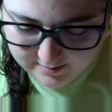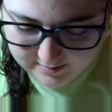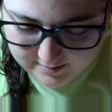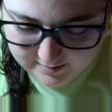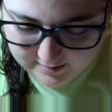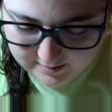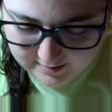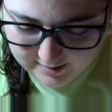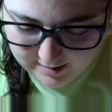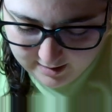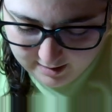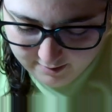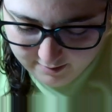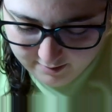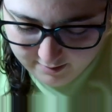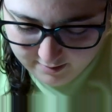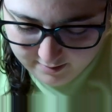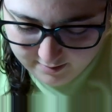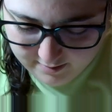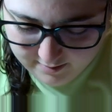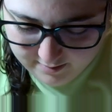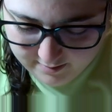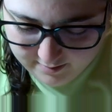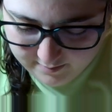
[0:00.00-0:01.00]
the
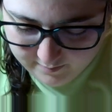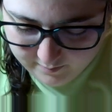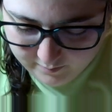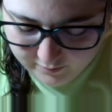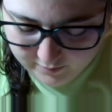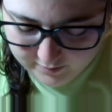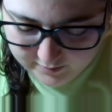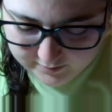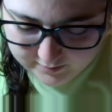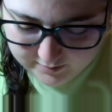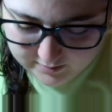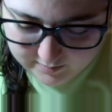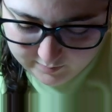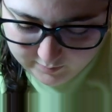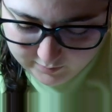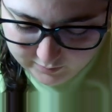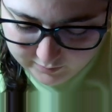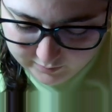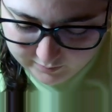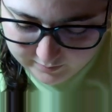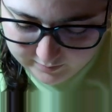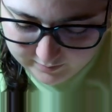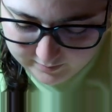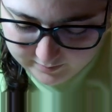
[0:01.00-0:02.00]
arrow points to the
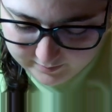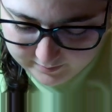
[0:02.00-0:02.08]
middle.